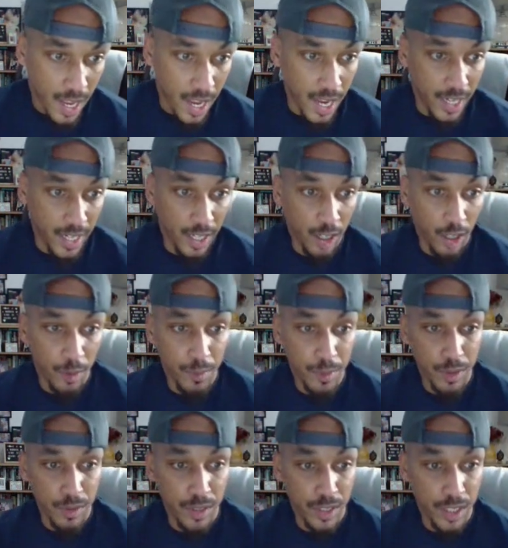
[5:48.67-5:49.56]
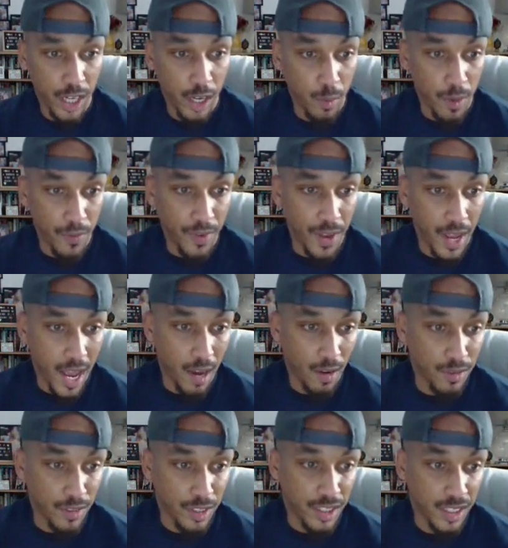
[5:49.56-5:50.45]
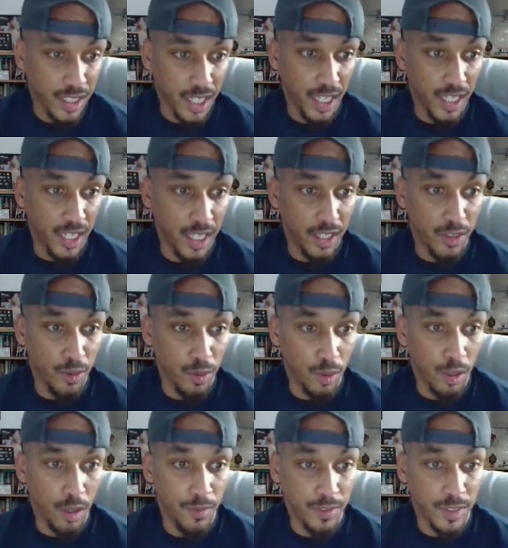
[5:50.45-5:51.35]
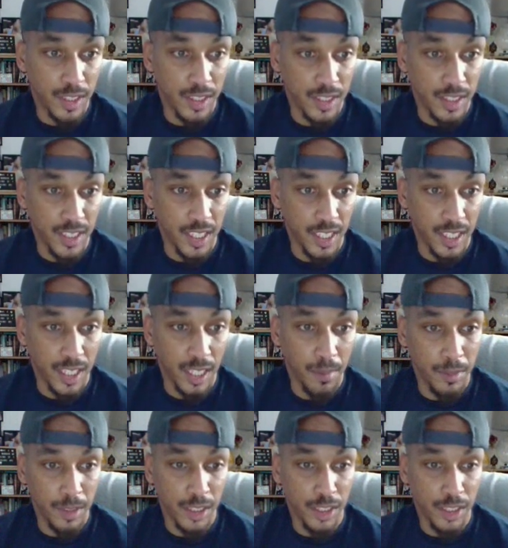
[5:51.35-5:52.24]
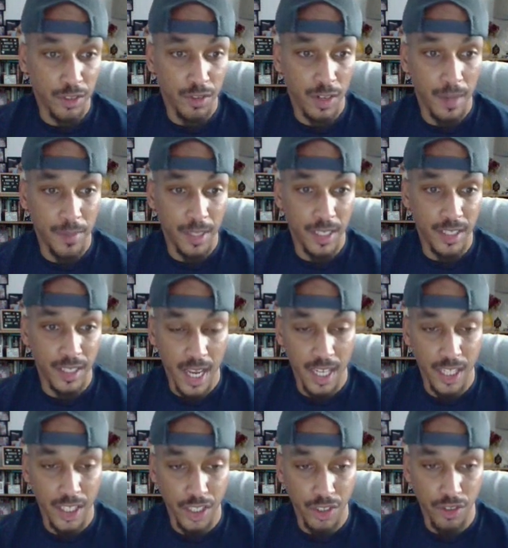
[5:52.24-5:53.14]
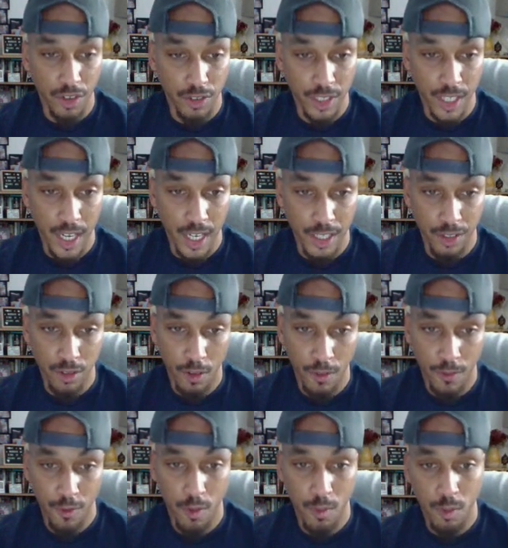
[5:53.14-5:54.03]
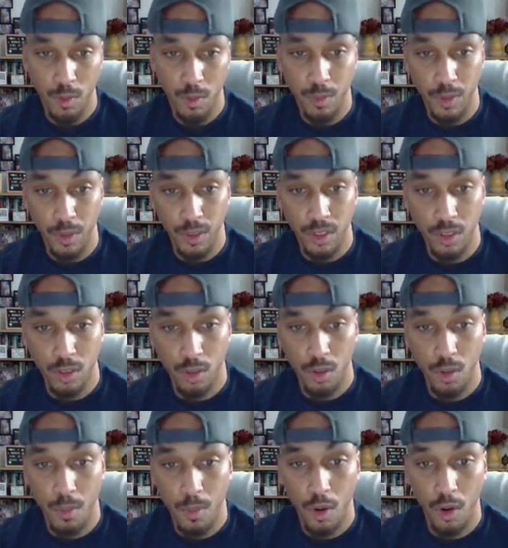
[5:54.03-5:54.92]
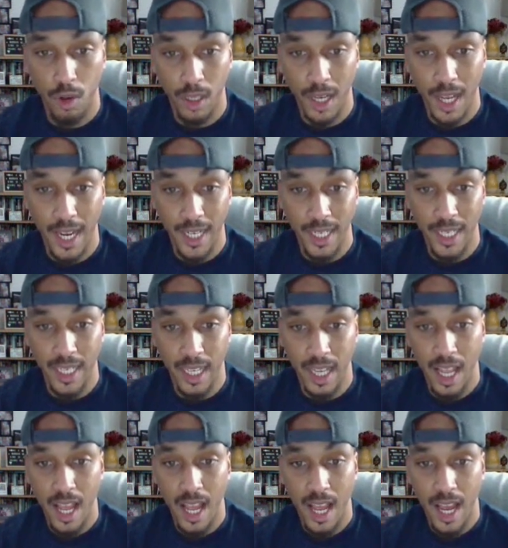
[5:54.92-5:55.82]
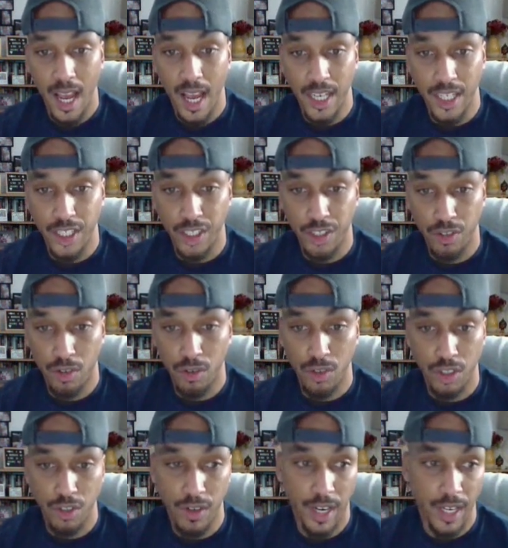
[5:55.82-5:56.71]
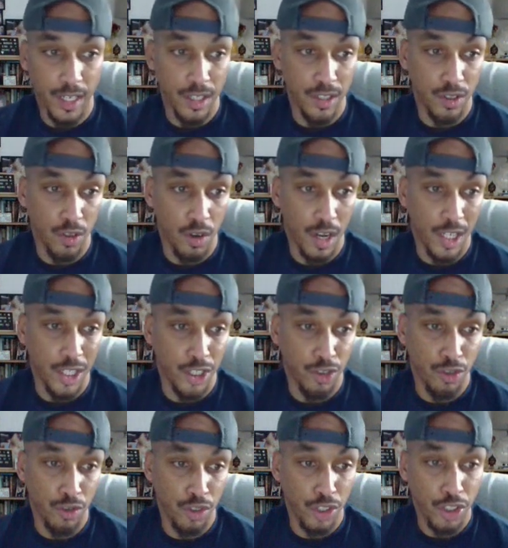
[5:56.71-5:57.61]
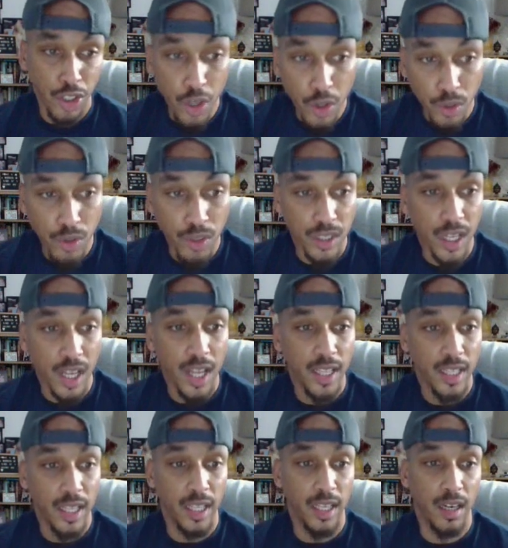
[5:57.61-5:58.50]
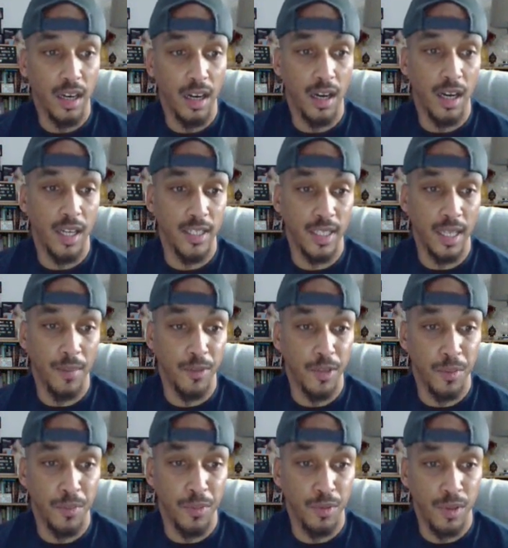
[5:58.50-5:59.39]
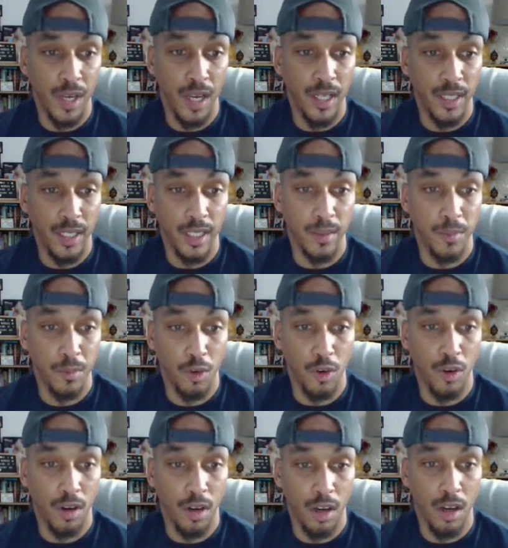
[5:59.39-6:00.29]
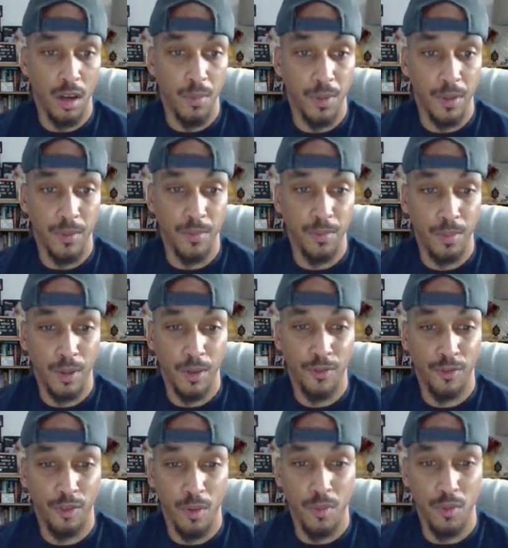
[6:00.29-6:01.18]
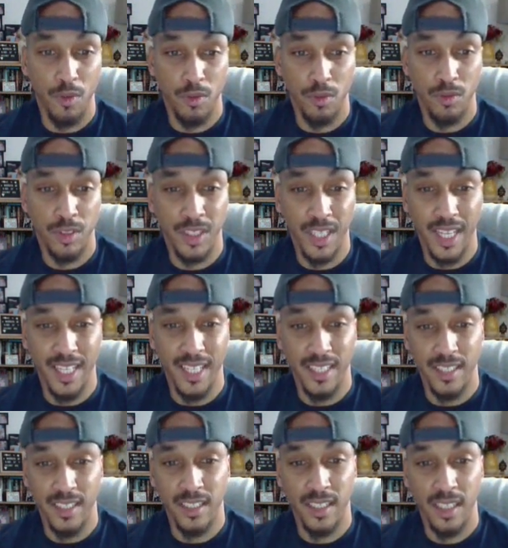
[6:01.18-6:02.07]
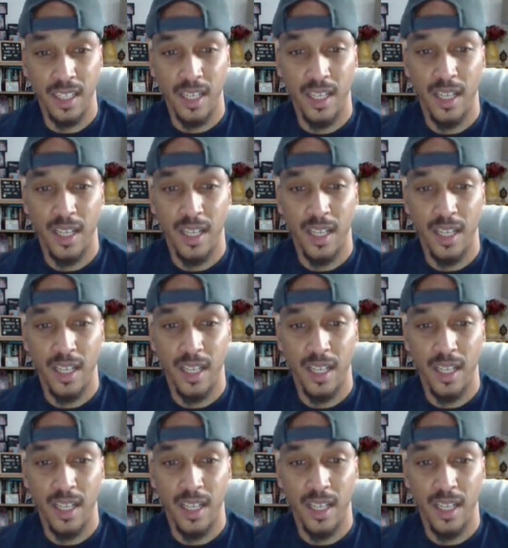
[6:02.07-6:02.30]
and help you turn without skidding. You often see them described as Astro football boots, or more likely Astro trainers or Astro shoes. They are adaptable and in more urban football settings,